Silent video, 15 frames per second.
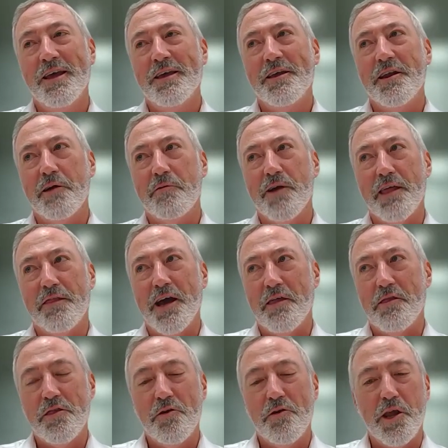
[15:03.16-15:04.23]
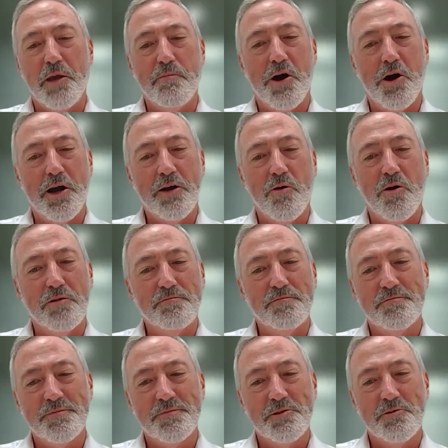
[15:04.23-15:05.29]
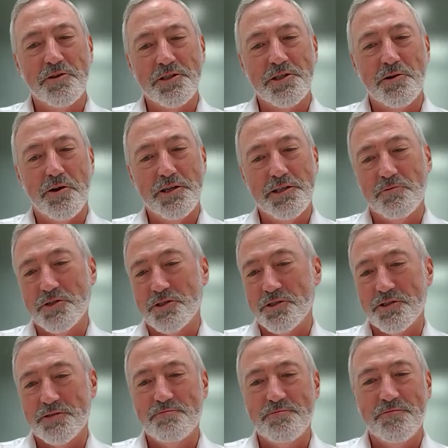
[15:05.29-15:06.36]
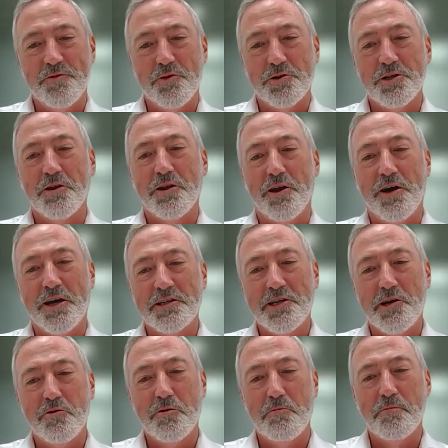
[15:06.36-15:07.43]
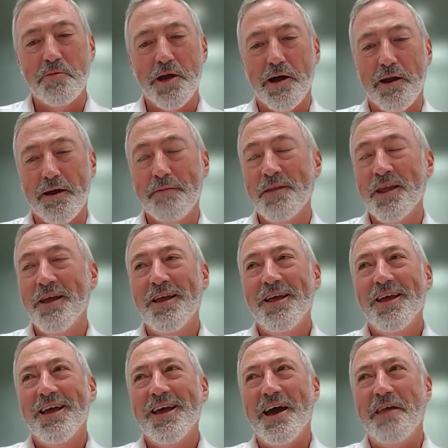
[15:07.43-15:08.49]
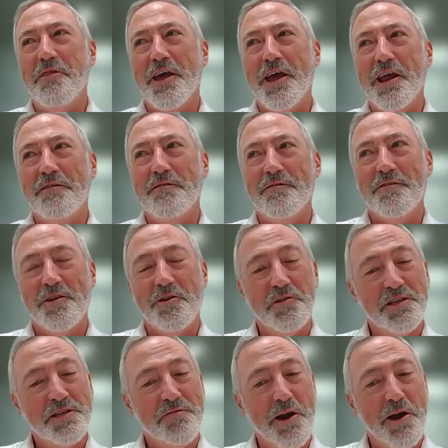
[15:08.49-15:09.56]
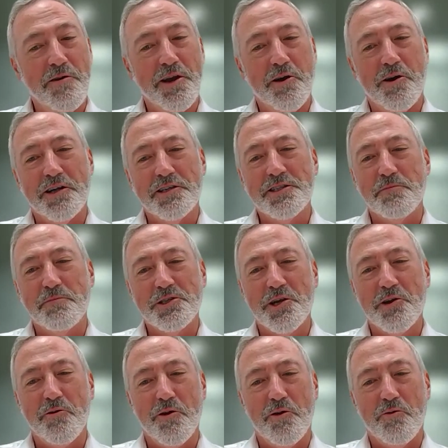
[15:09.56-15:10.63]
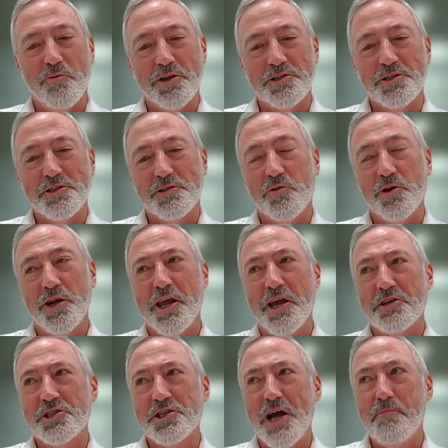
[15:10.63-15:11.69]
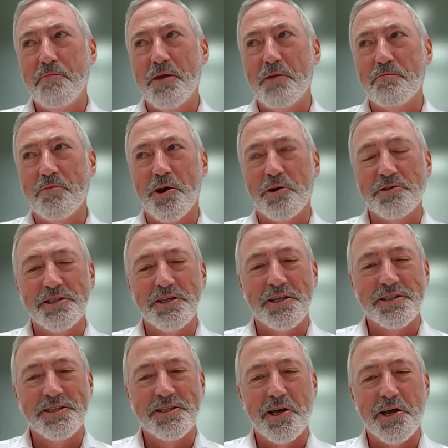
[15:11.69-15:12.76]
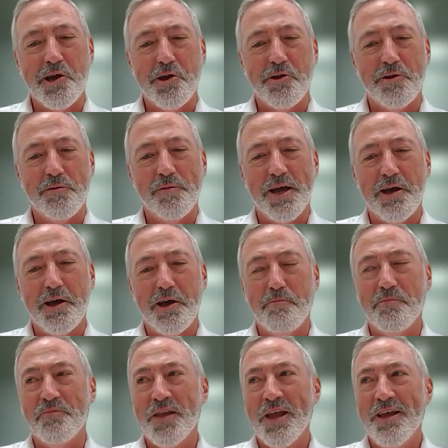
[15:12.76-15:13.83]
around that 30 micron sort of size, which is virtually like talcum powder. And then you spherinize the material, which is really a shaping process. So, and